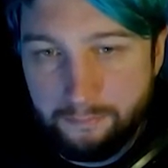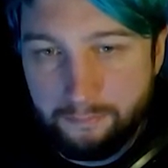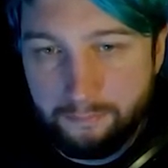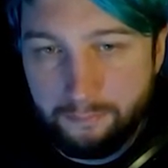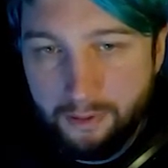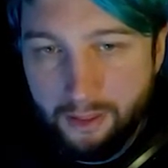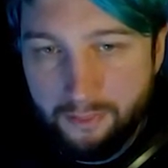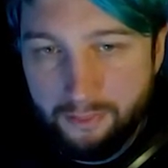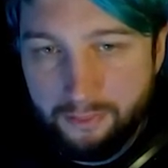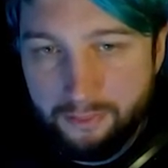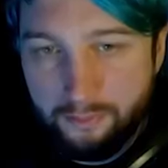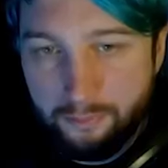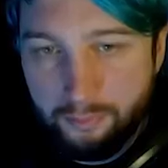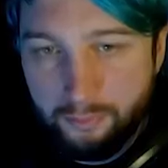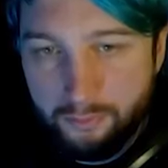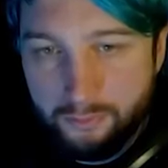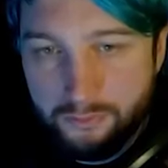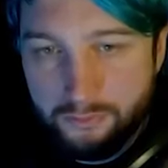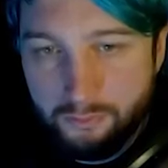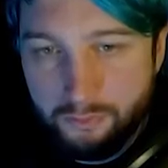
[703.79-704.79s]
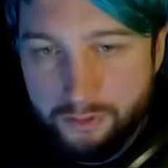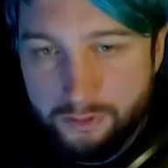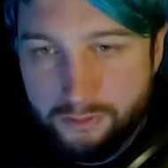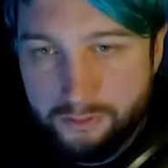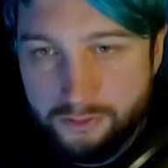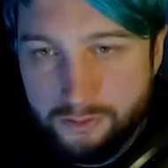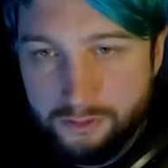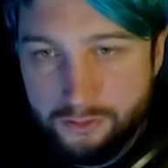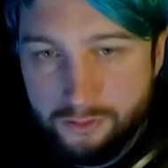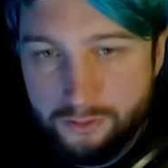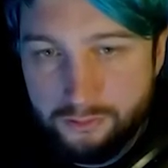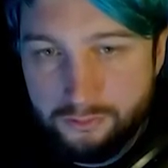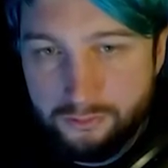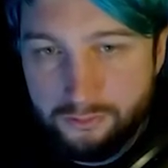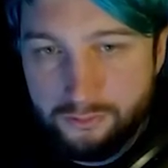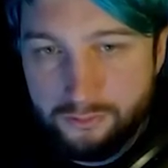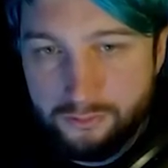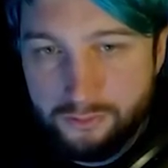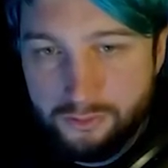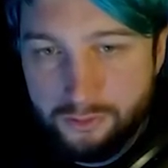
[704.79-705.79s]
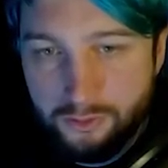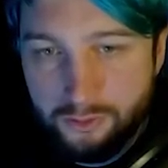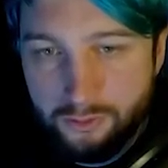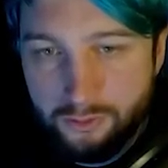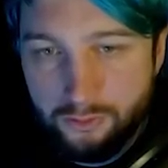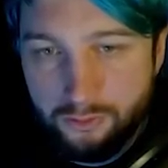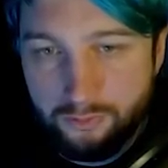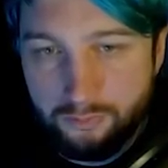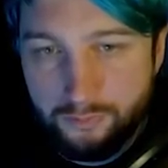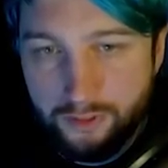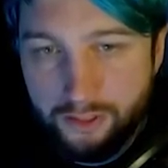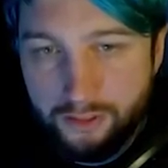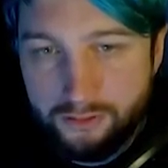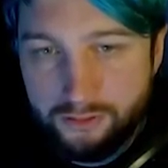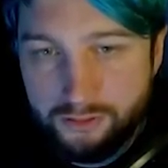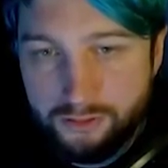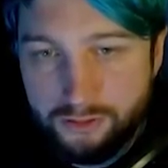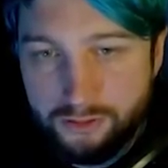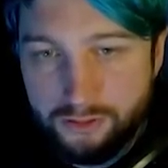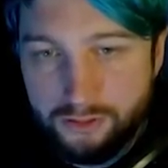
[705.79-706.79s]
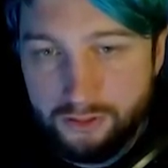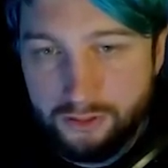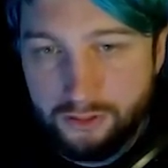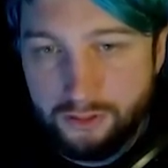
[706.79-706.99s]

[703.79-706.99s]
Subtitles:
but the pawns won't do too much.